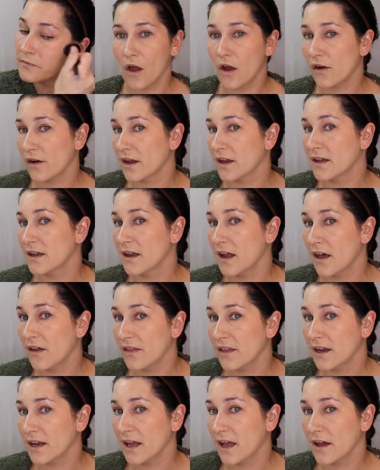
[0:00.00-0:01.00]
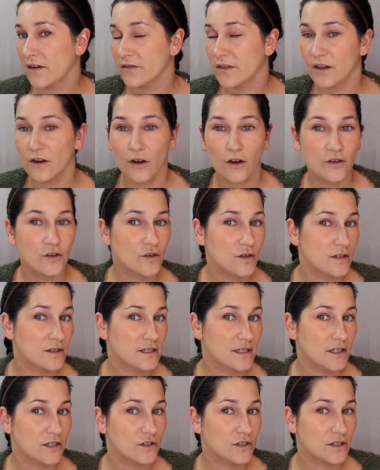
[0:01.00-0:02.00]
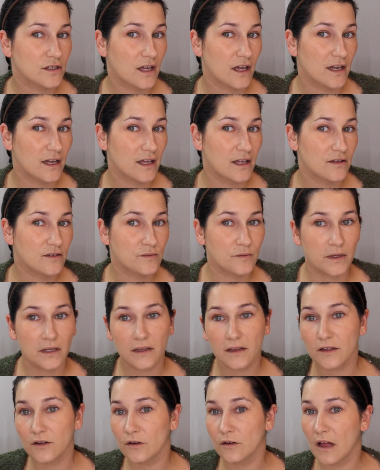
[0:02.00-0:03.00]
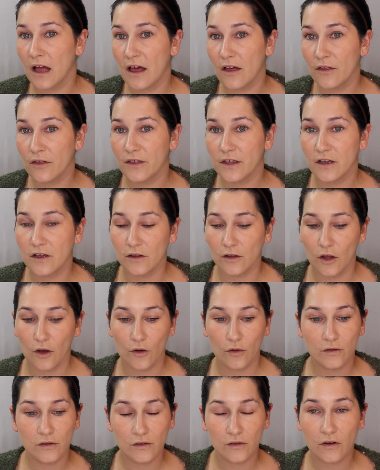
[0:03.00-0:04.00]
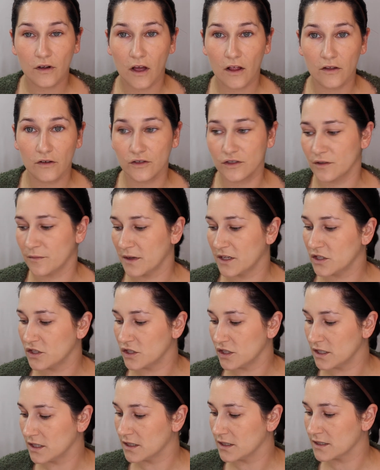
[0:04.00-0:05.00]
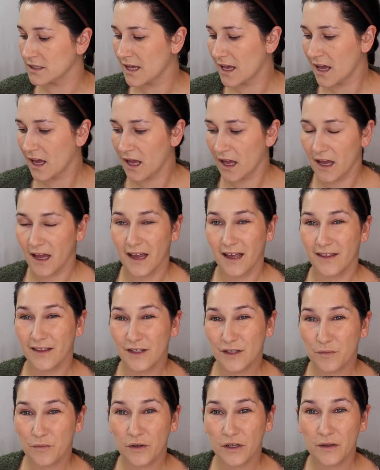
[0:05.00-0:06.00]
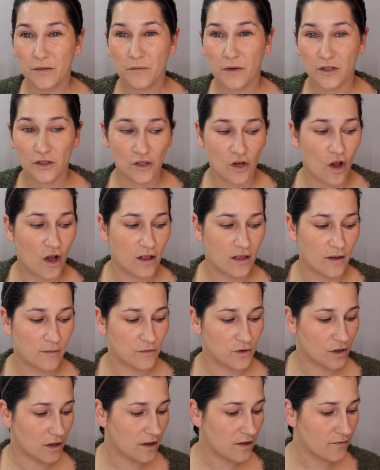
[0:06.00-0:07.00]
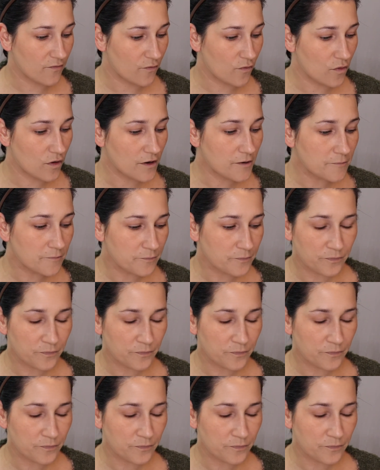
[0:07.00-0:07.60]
Alright, now that I have that on, you can see it just kind of gives me a little healthy glow, a little color to my cheeks. And that's pretty much all I'm looking for.